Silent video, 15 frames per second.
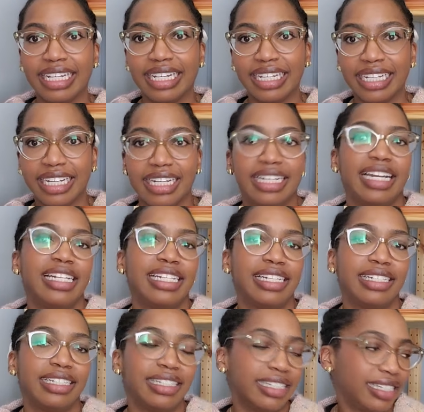yeah, I
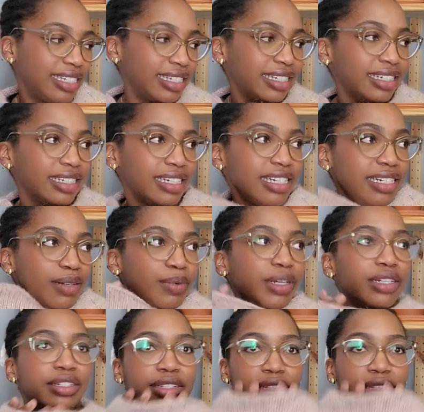didn't want to do